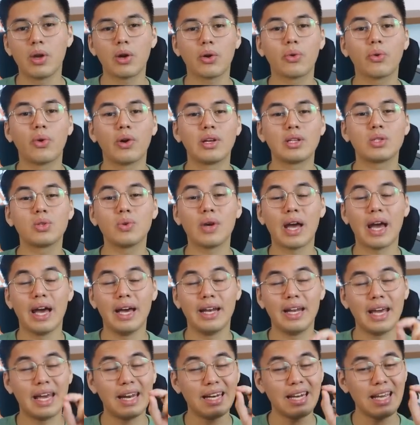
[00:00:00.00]
We are going to
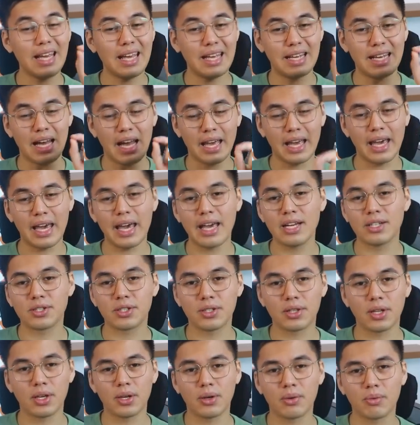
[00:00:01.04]
add an AI
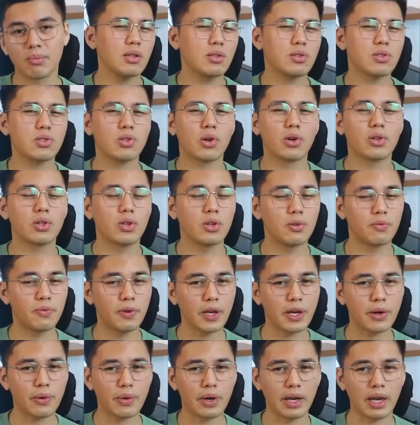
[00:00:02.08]
agent now. Let's start
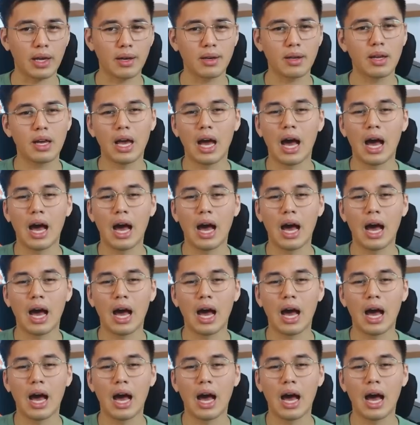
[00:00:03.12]
configuring it.